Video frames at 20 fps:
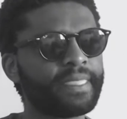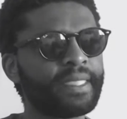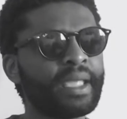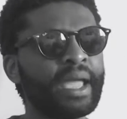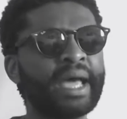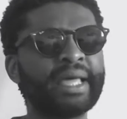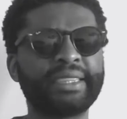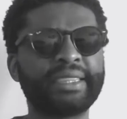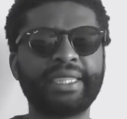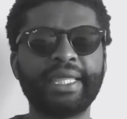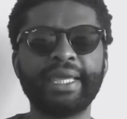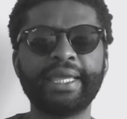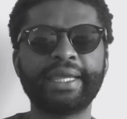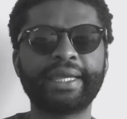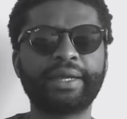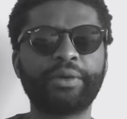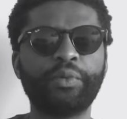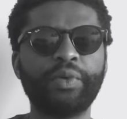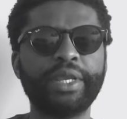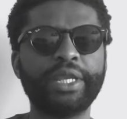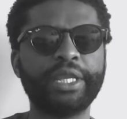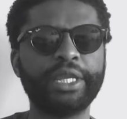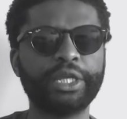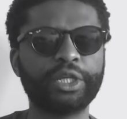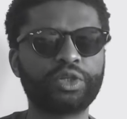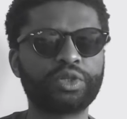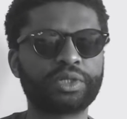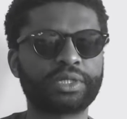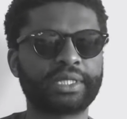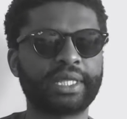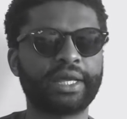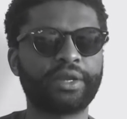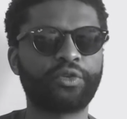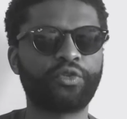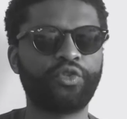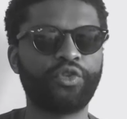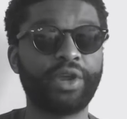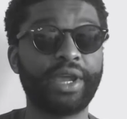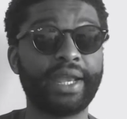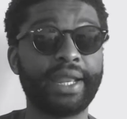I think we need to start
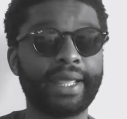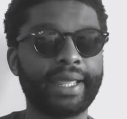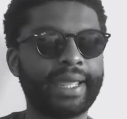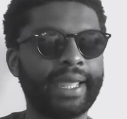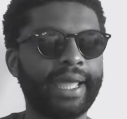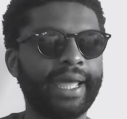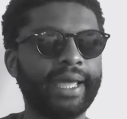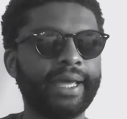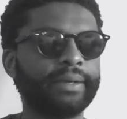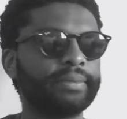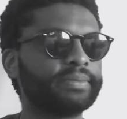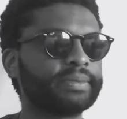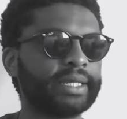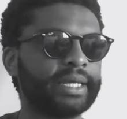creating apps.